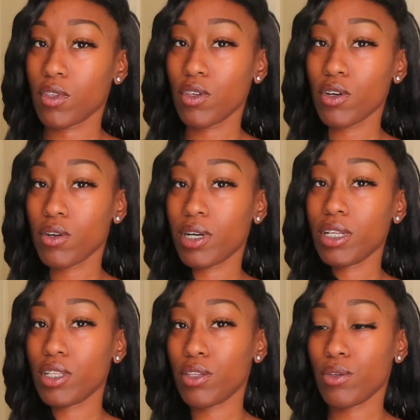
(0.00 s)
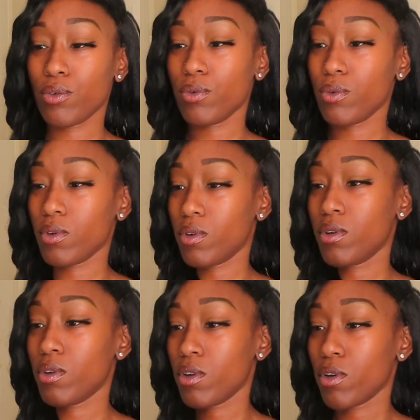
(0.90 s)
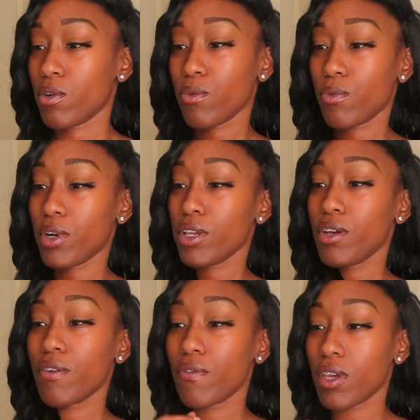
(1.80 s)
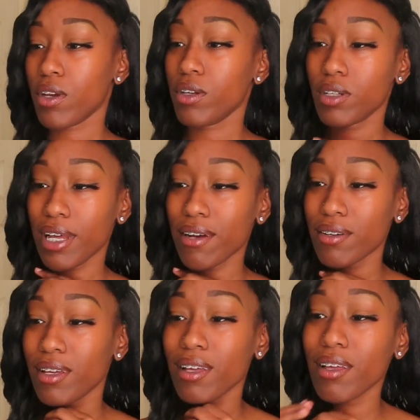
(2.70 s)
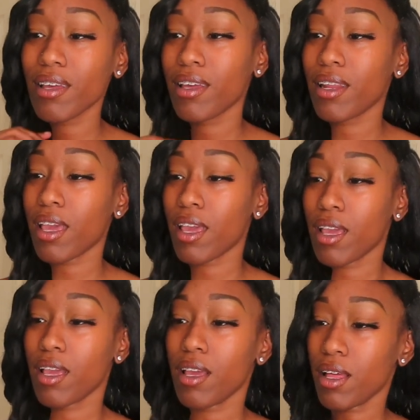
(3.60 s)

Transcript: you're going to run your fingers down it in a